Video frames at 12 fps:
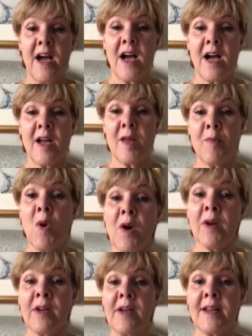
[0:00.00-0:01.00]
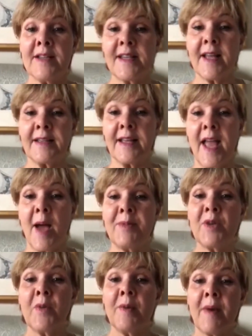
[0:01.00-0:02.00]
Uh, important is that the
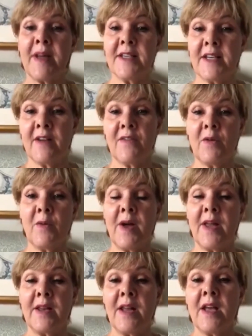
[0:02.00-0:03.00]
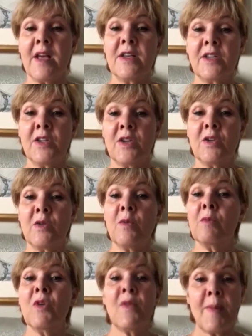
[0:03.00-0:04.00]
captain reminded everyone to
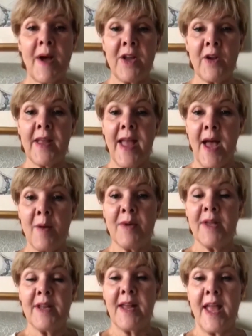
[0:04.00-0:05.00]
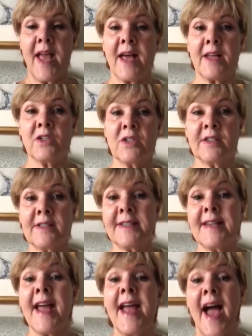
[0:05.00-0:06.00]
move about your cabin and
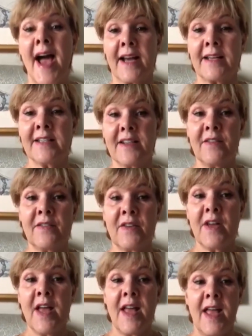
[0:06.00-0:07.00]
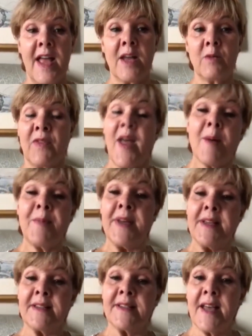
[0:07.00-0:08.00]
stay active. And with that
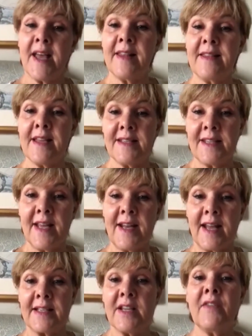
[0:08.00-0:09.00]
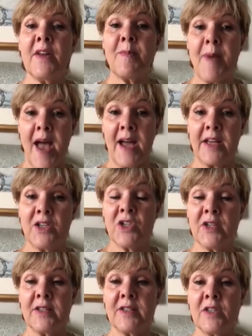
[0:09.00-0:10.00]
being said, they sent activity
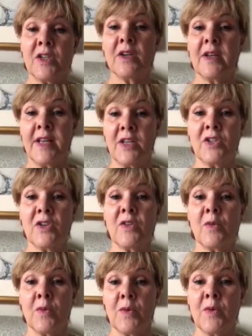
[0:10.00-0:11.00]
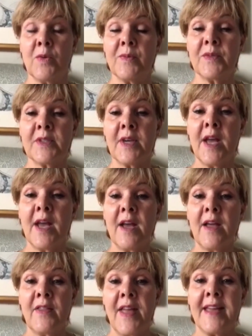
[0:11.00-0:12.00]
packages to each of the rooms.
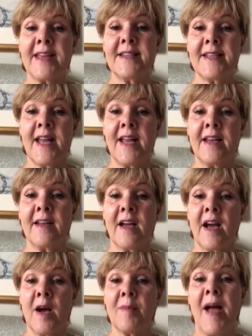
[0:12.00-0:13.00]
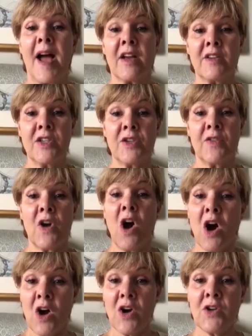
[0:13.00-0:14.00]
They contained a uh, package of
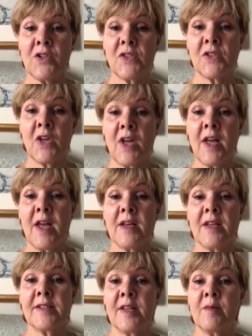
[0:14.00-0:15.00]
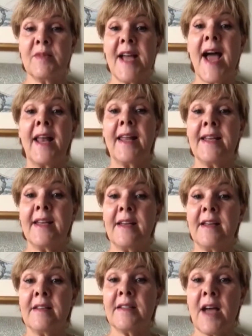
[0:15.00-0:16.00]
cards, some
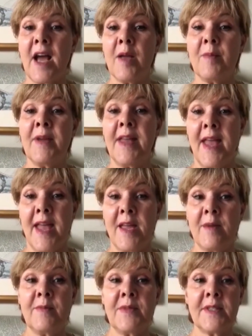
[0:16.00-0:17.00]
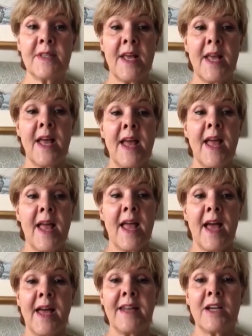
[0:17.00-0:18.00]
tally type games,
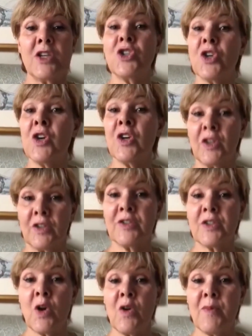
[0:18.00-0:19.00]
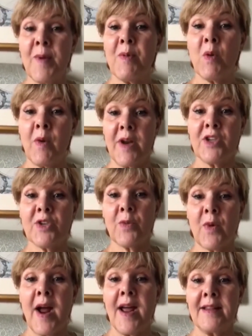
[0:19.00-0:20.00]
and a journal. So if people wanted to
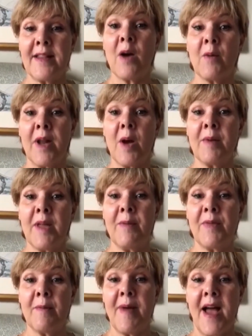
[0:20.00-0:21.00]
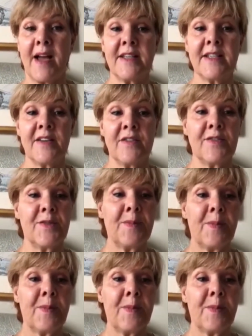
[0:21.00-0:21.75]
write, that would help keep them active.